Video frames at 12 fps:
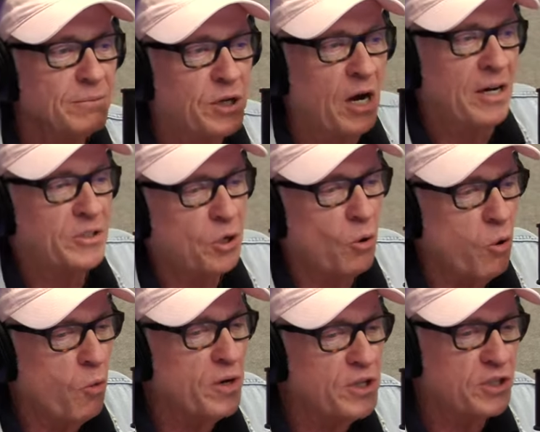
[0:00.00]
I'm sorry.
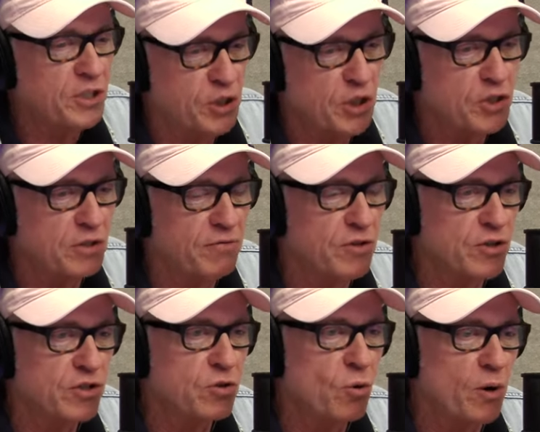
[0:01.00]
So what is the gist of
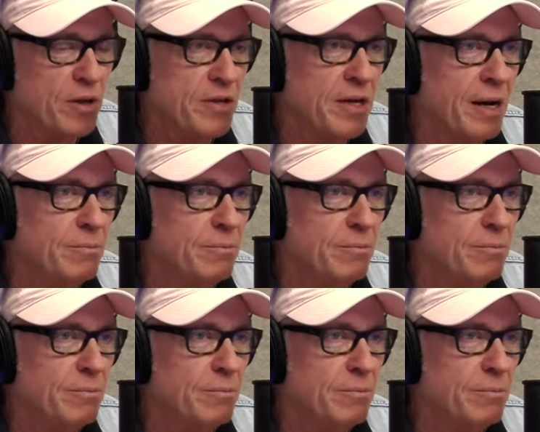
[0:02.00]
this story then?